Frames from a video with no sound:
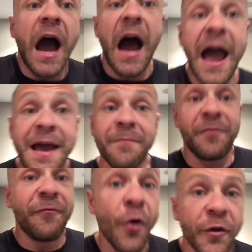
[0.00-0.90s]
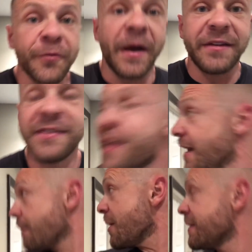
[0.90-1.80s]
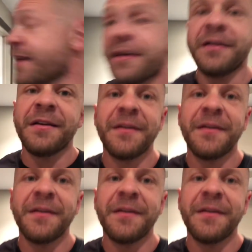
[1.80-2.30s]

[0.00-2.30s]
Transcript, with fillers: I am forthright. See that M right there?